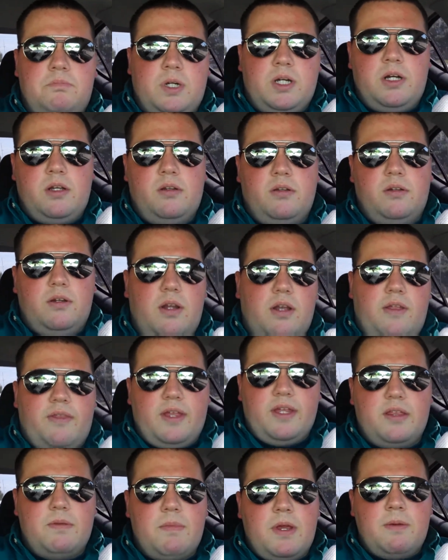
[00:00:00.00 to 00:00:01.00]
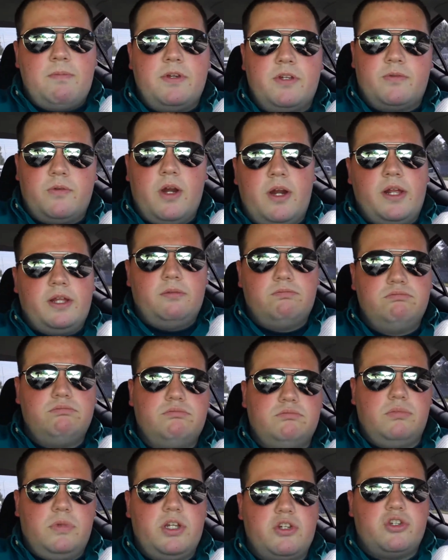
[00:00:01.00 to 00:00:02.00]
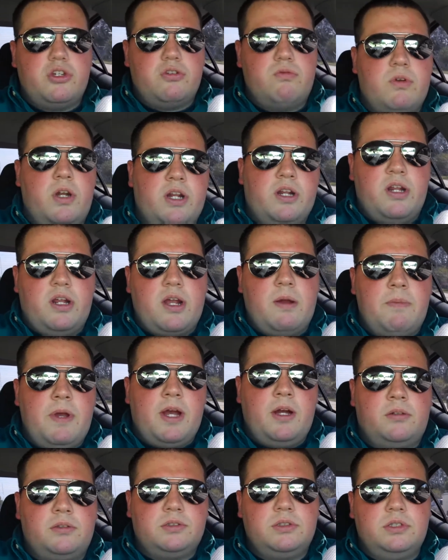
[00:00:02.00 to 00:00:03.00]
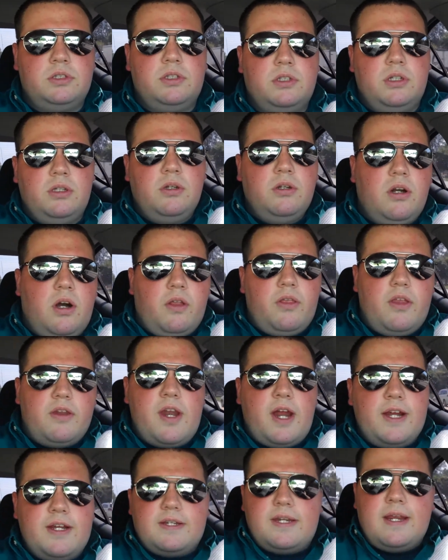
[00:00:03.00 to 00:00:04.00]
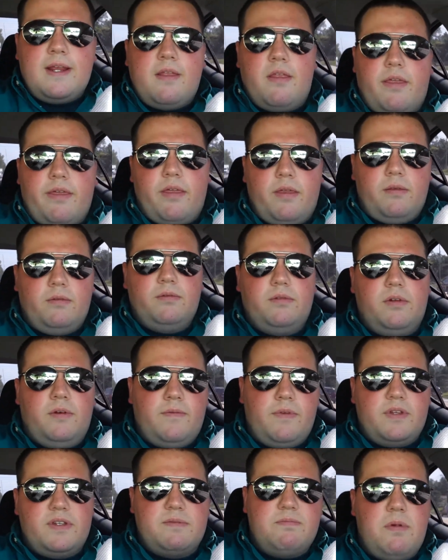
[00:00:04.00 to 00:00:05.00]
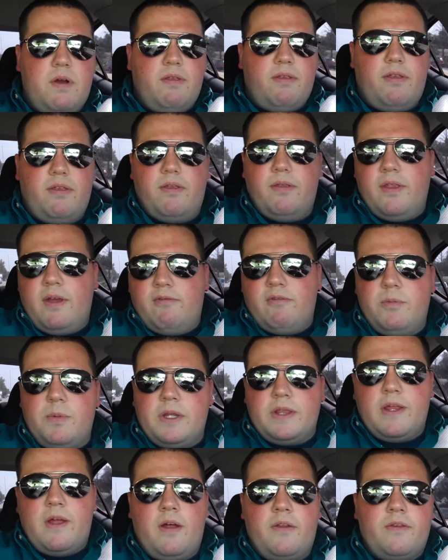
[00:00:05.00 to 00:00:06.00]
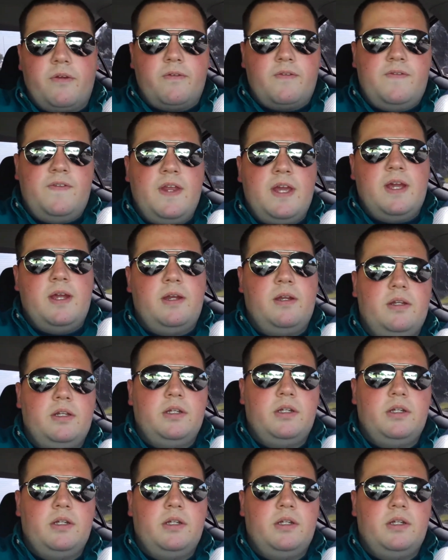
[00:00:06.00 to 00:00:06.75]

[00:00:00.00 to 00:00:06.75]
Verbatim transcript: But I think the baby's ready. I think she's ready to come out on the 19th of this month. That would be the 100th day.